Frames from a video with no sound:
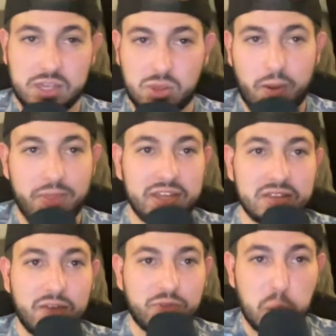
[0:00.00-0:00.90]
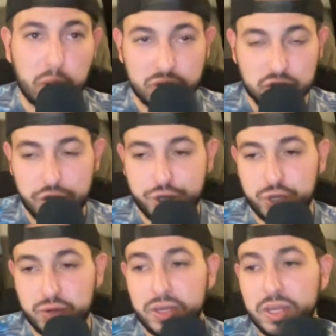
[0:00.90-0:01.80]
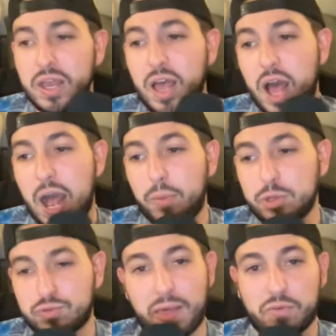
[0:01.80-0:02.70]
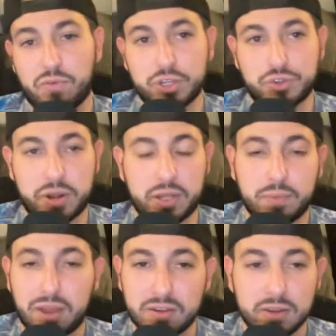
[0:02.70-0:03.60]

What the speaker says: The way that he left the organization was rather frustrating, but